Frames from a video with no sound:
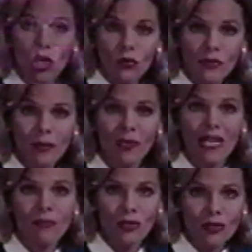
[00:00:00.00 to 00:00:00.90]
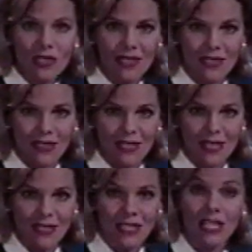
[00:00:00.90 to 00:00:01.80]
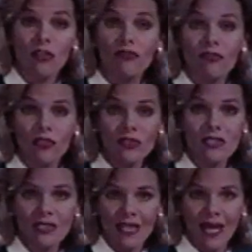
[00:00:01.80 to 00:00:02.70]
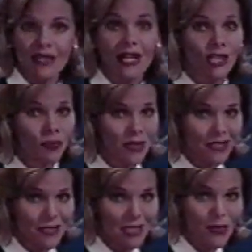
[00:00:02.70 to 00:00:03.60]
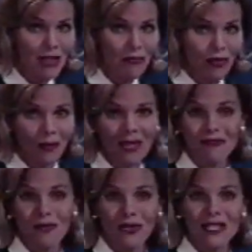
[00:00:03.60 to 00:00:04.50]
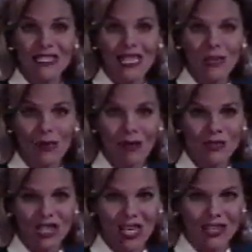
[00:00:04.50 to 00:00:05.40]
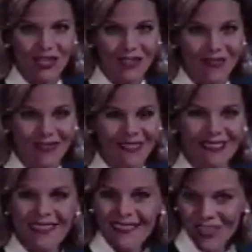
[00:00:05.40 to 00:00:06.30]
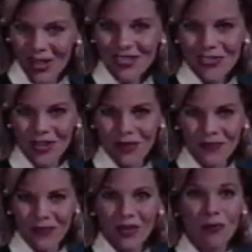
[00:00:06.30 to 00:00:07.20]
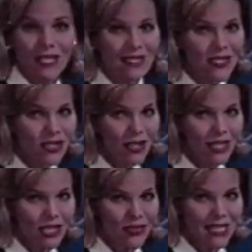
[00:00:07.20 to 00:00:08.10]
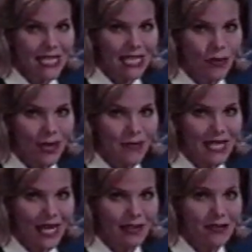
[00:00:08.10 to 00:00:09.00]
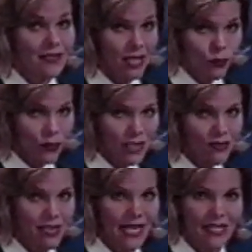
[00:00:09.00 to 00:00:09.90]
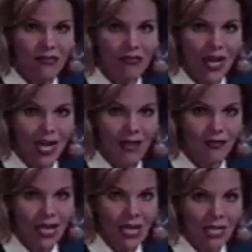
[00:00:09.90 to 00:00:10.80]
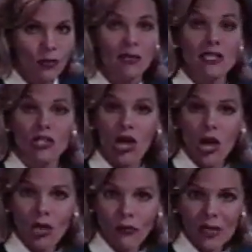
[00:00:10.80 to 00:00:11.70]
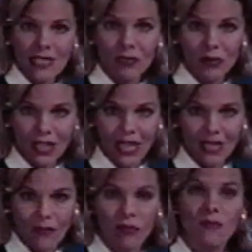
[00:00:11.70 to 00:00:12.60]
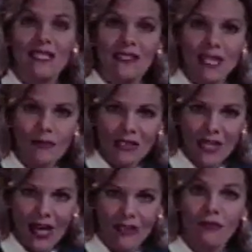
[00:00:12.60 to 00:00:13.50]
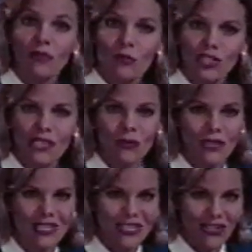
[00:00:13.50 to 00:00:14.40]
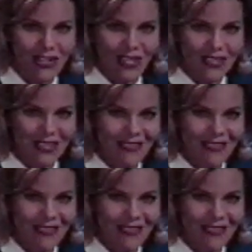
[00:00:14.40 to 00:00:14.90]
only play music CDs in the first slot on your multi-spin 4x4 CD-ROM changer. Also, when installing your CD-ROM titles in Windows 95, you must always play them from the same slot from which they were installed.